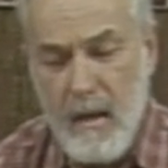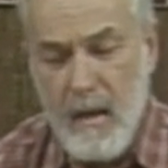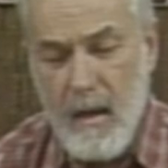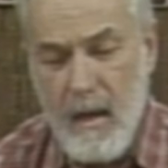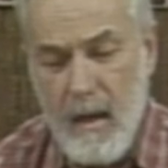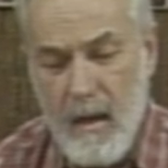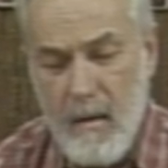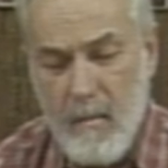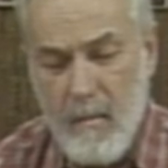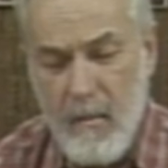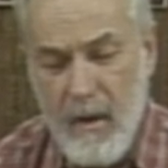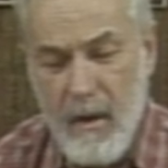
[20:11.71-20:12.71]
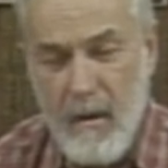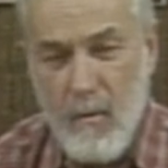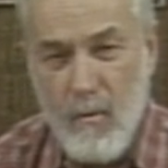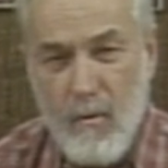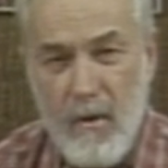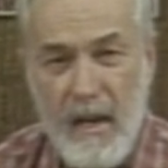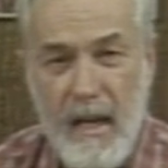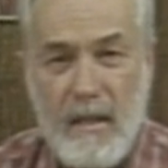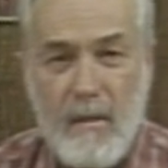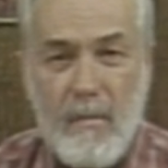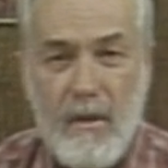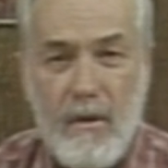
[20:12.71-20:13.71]
but wood
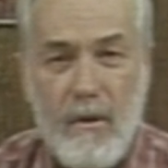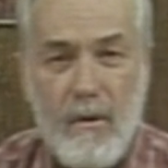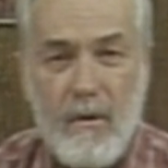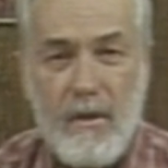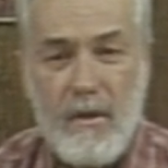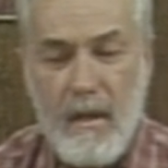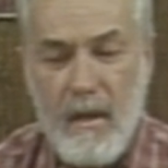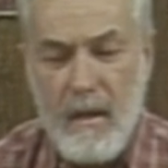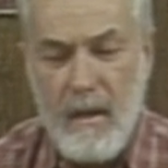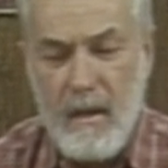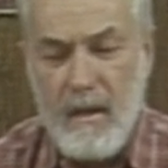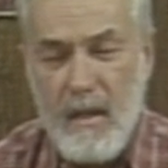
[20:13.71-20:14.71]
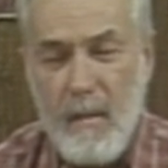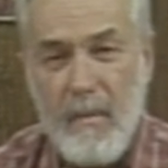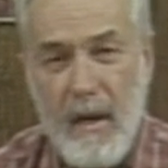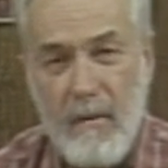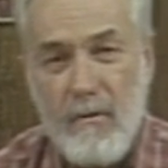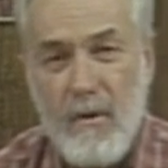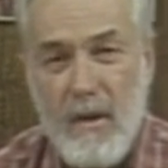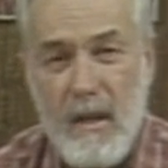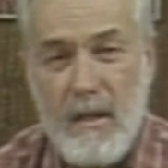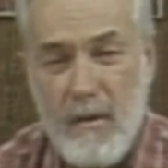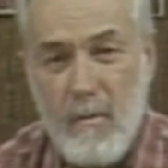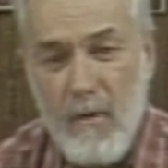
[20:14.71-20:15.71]
hasn't been used except by a few
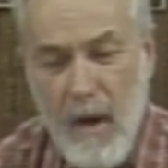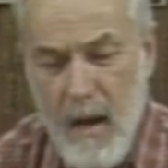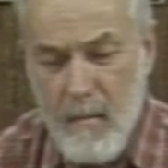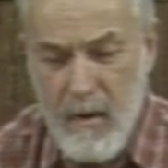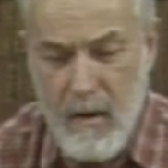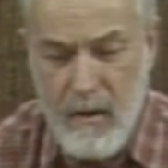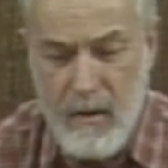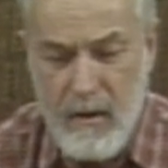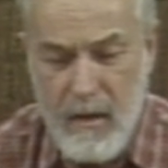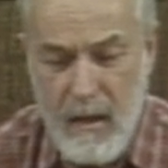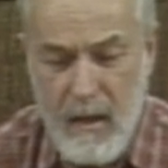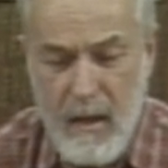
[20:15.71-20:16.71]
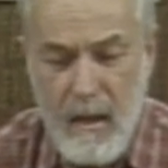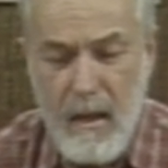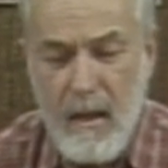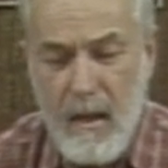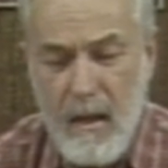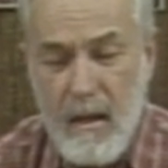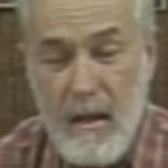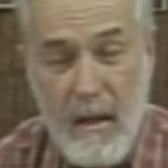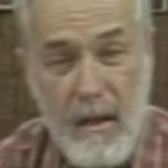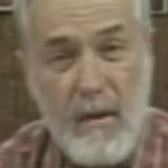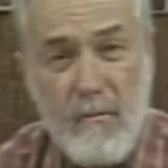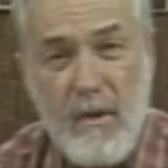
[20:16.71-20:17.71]
custom rod builders
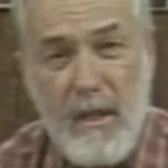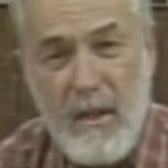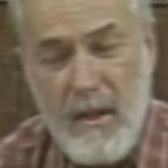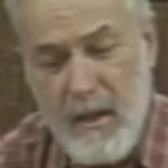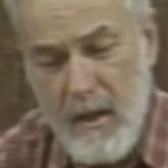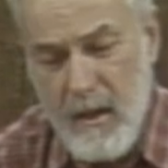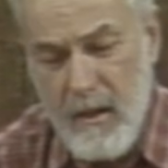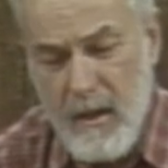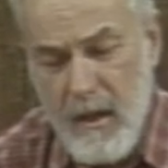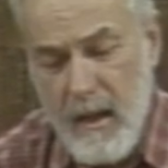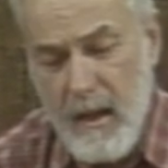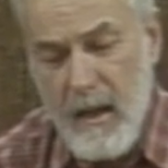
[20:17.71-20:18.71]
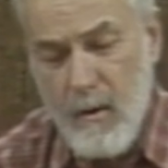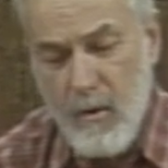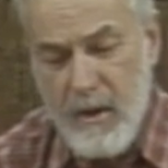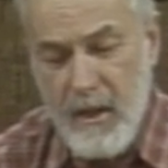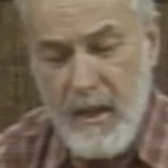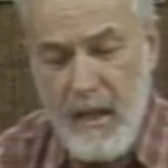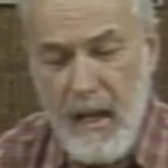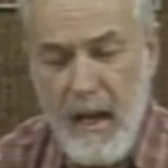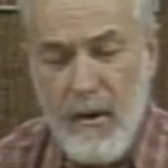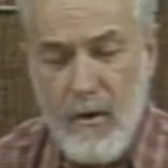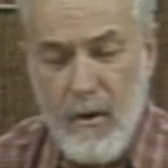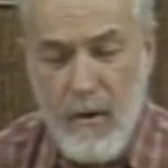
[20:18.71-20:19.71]
and in recent years. And what you
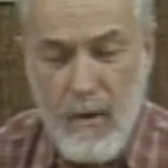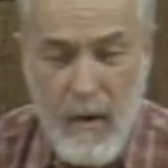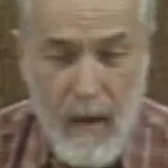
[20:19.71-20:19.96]
can do